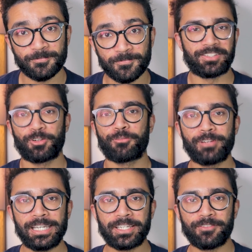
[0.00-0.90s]
And so a
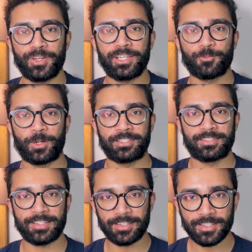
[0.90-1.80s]
really convenient way to
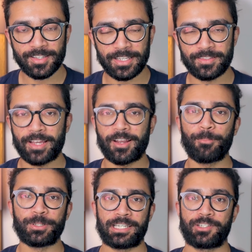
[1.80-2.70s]
see this is that our
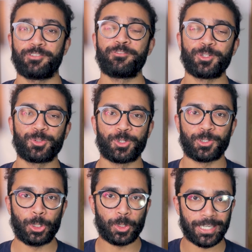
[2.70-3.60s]
potential field
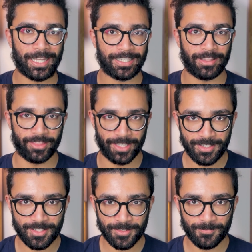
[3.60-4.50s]
could look like
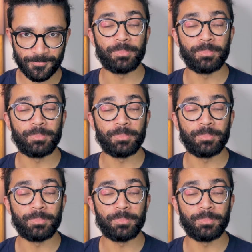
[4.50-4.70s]
this,